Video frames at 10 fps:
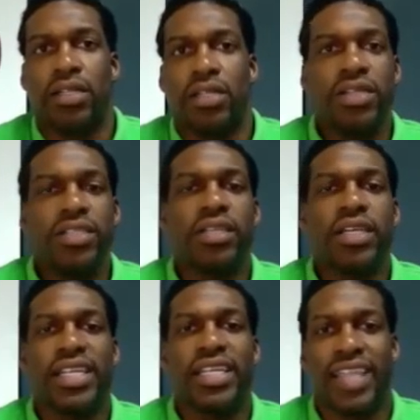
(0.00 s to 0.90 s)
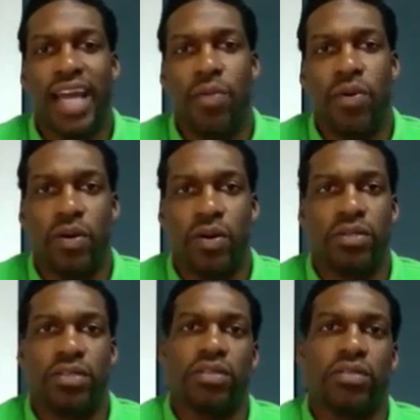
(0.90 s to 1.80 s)
So this is an
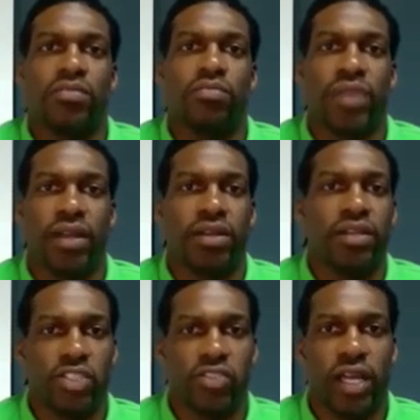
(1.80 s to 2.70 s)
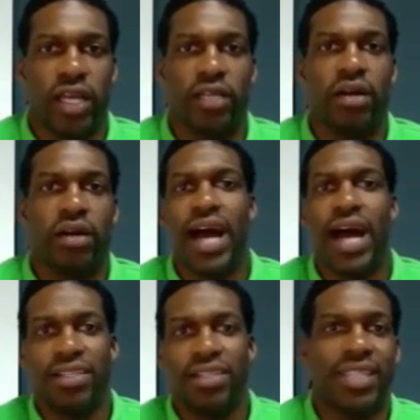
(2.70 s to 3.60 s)
example to better illustrate on
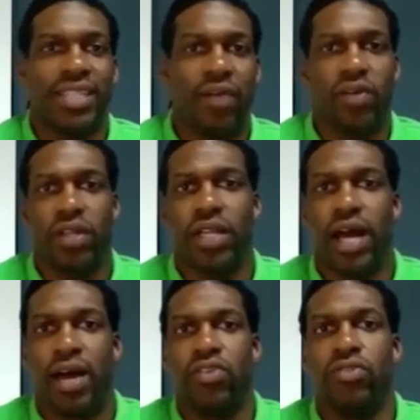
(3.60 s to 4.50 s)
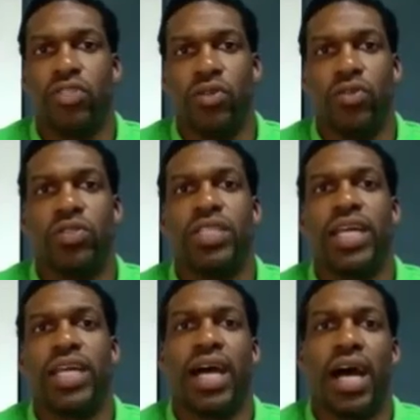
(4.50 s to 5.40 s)
how to decide whether or not you choose
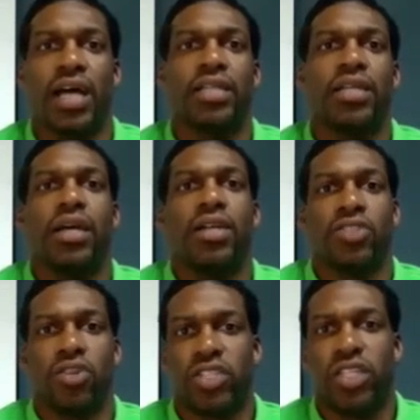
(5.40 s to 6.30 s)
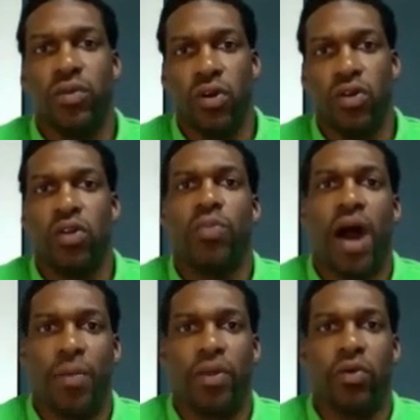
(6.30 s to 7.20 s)
that hot search keyword or a
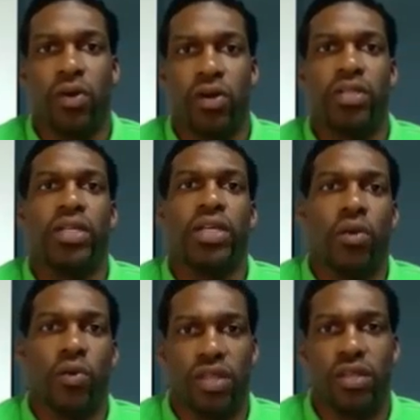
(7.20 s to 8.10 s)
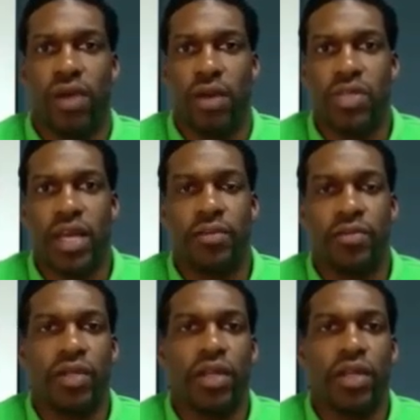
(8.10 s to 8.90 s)
popular word within the website.